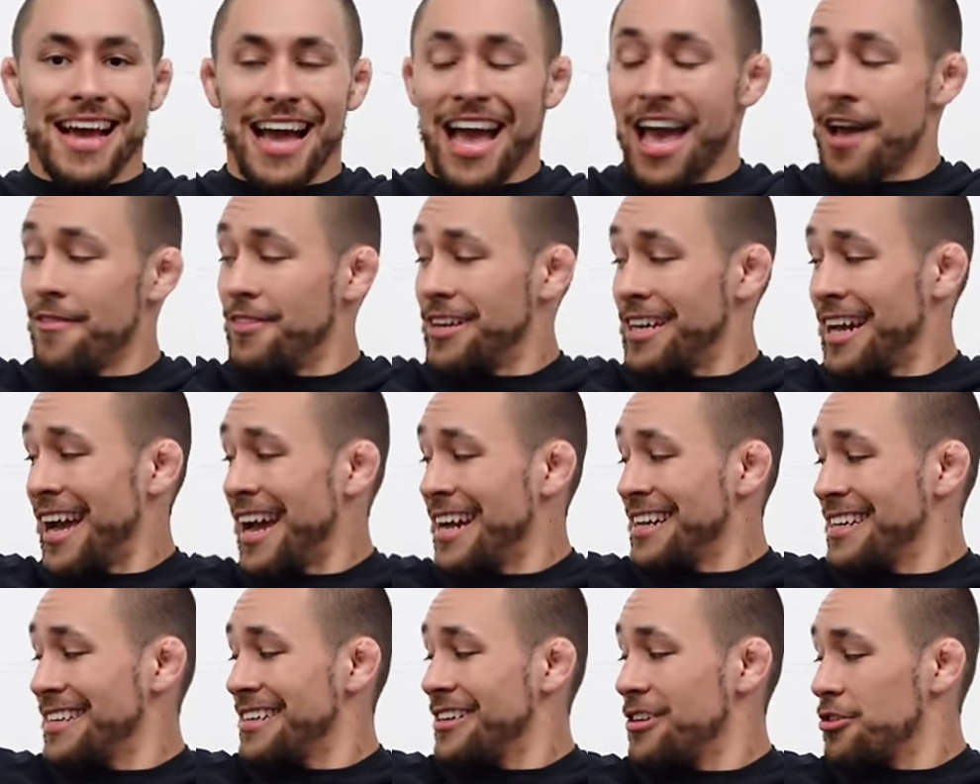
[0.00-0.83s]
I have a
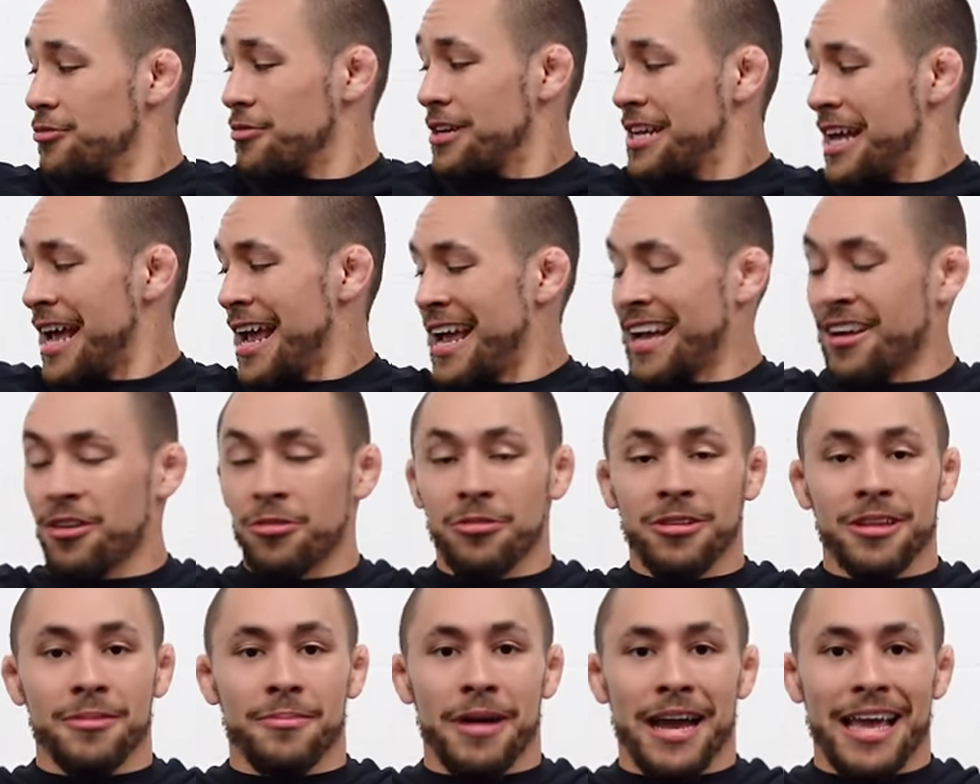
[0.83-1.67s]
90 degree
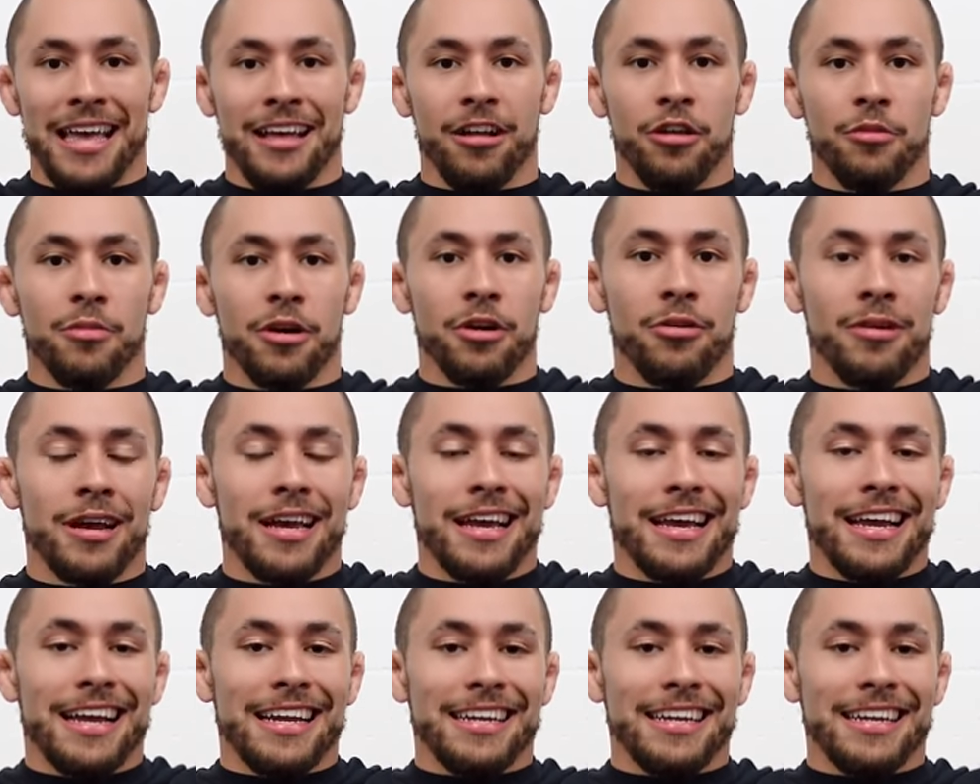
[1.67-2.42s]
angle in my elbow,